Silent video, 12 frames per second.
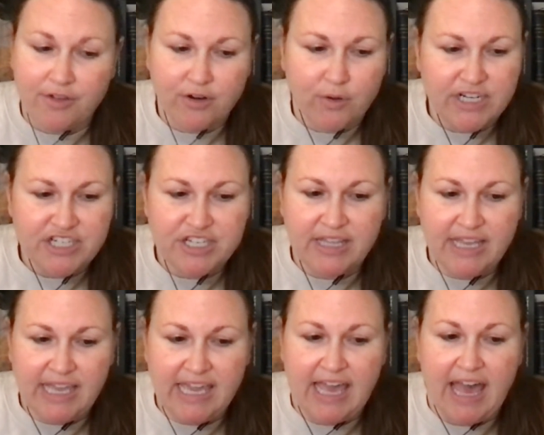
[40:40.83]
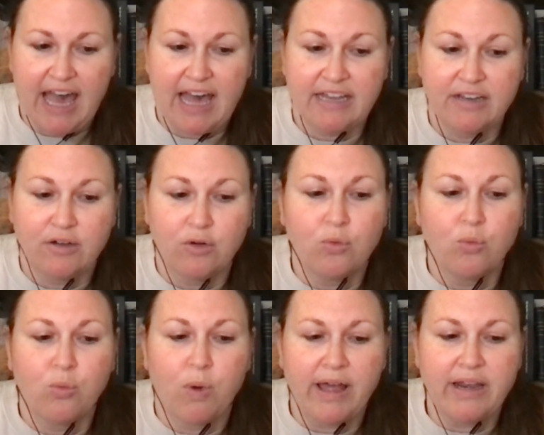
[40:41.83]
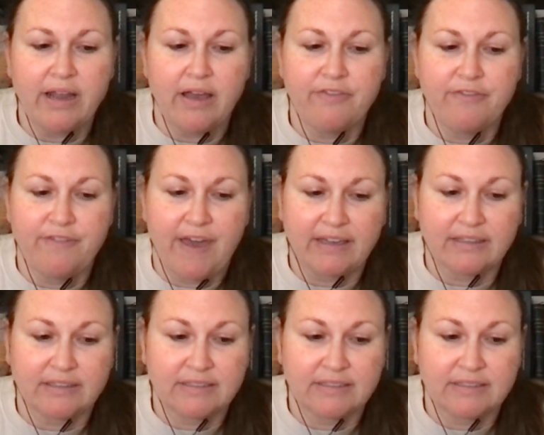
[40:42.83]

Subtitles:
question that he had, what effect